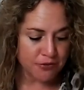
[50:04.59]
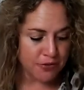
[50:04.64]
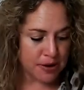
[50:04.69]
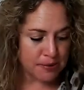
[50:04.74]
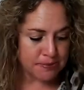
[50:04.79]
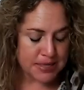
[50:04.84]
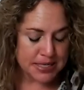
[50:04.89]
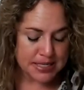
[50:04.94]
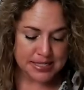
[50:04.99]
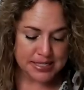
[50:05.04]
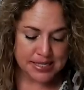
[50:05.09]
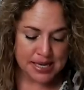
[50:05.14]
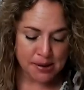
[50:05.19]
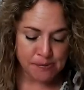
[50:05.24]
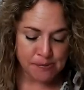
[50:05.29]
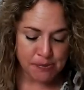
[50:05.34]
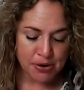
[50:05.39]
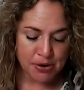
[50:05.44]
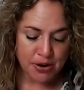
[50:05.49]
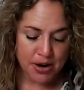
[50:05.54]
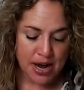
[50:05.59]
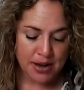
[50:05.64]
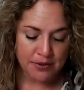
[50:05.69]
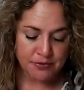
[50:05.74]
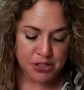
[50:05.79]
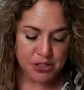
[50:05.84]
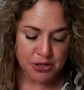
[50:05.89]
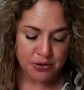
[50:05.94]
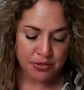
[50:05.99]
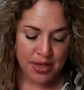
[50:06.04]
from December of
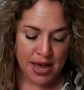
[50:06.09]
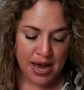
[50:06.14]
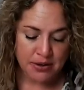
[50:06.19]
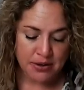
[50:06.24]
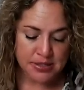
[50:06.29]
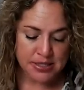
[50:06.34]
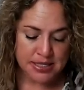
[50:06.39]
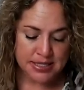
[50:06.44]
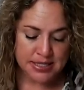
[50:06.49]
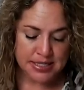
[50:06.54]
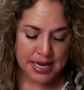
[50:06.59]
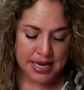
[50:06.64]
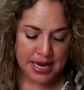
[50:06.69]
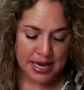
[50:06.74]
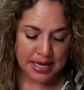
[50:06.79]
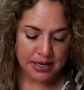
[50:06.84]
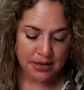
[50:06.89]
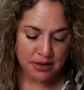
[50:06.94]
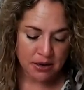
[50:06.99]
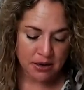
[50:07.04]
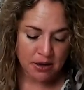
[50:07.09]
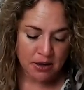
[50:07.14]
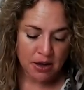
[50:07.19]
2010